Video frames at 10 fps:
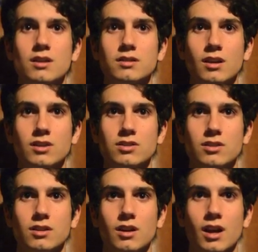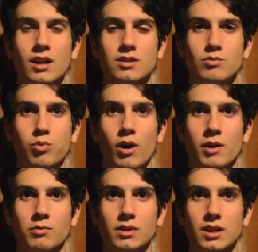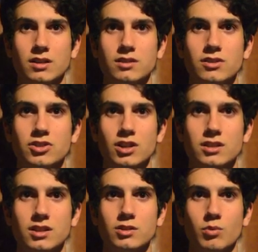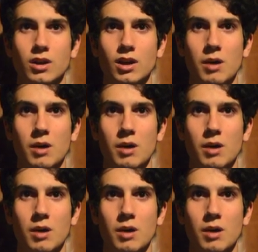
such as one released just this week